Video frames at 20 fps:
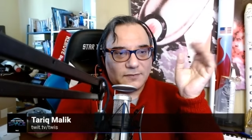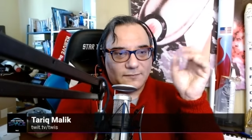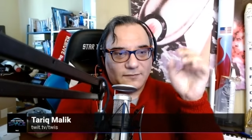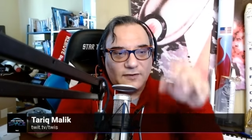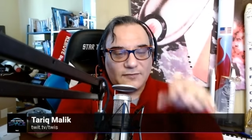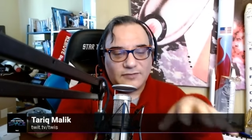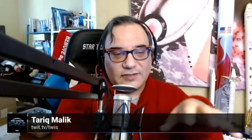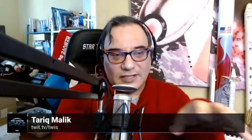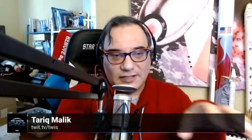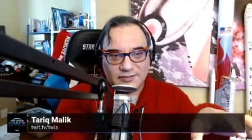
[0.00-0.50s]

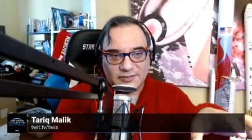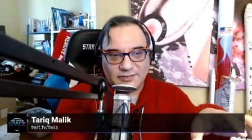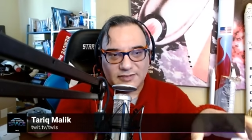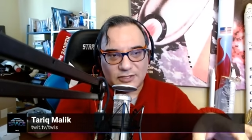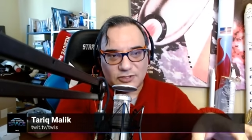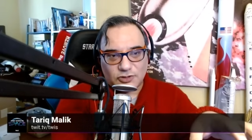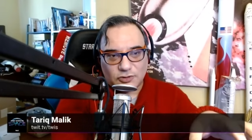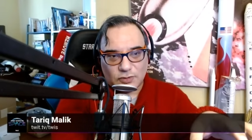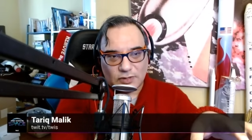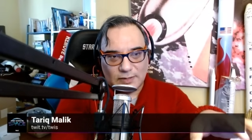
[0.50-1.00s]
15th
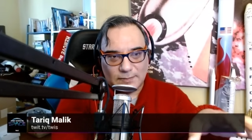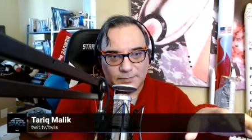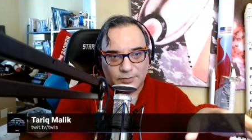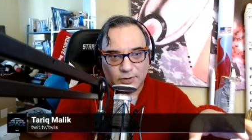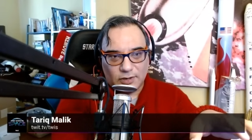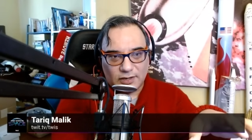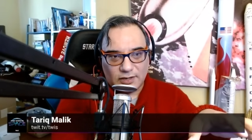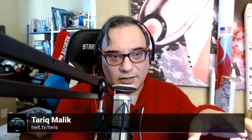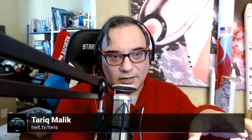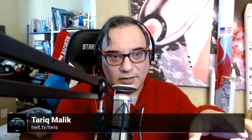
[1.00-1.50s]
century
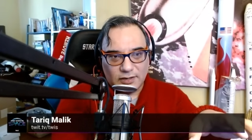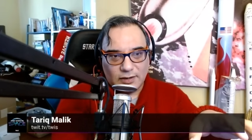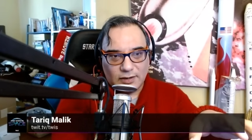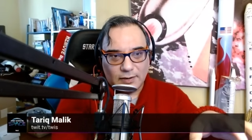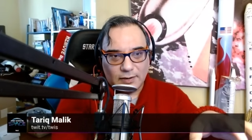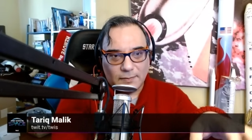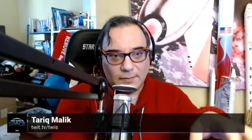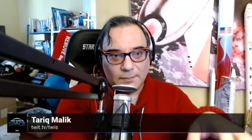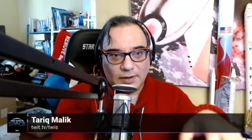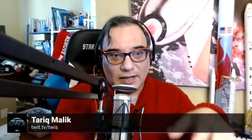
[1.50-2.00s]
book
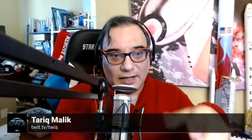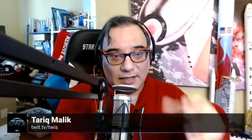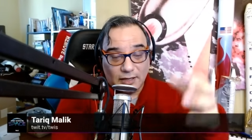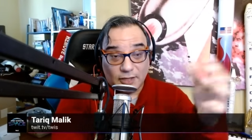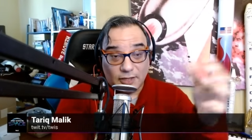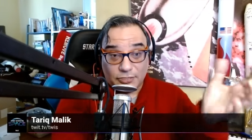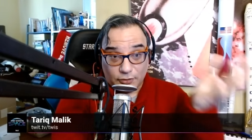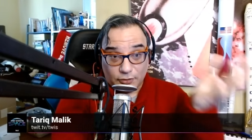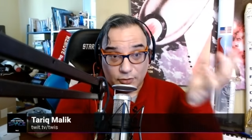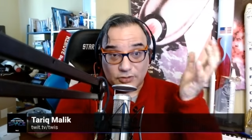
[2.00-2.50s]
by a
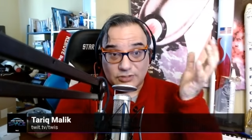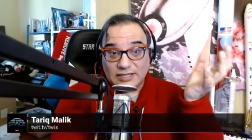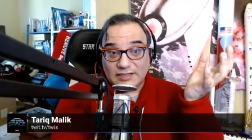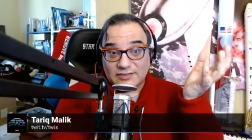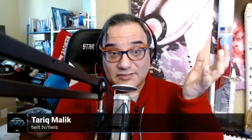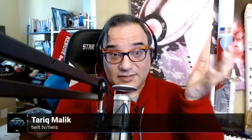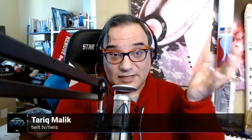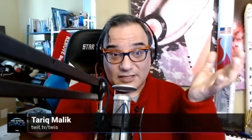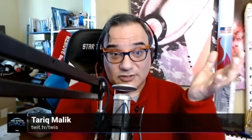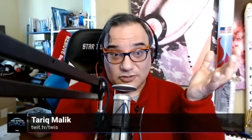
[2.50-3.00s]
13th
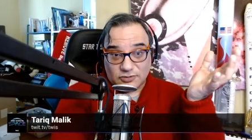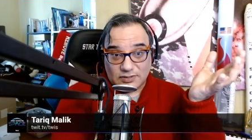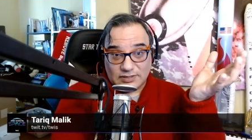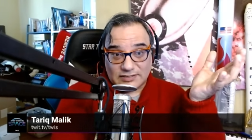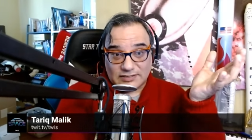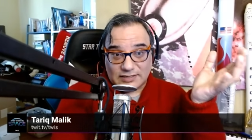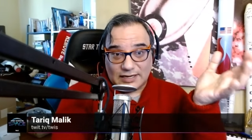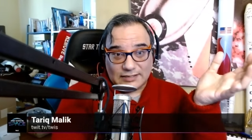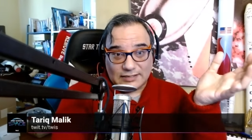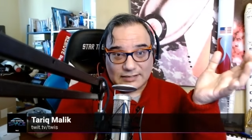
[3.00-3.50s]
century
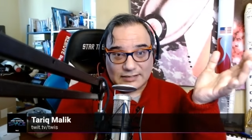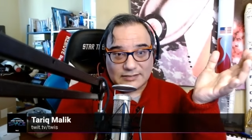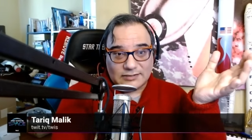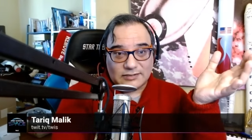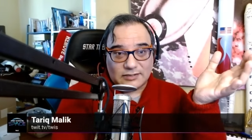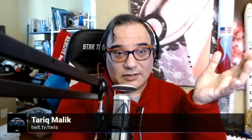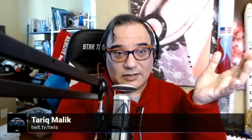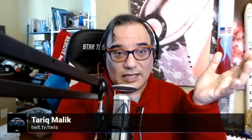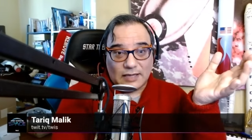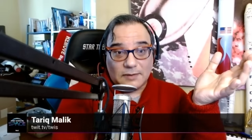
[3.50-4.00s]
scientist
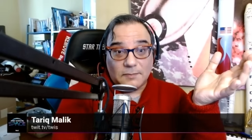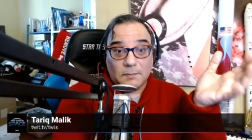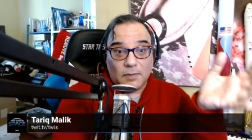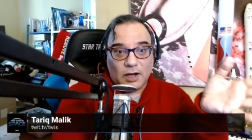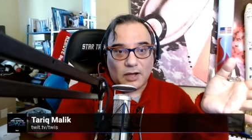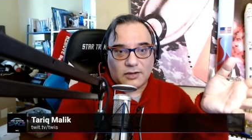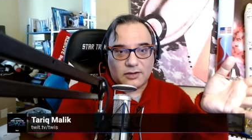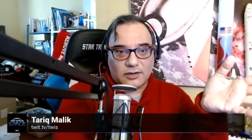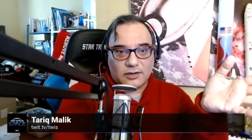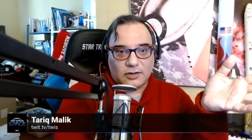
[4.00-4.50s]
and
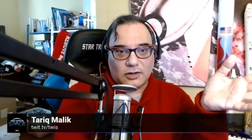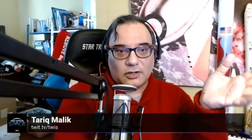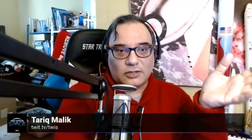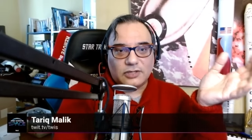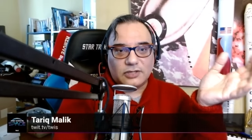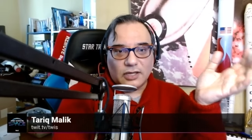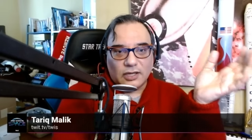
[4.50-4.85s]
monk called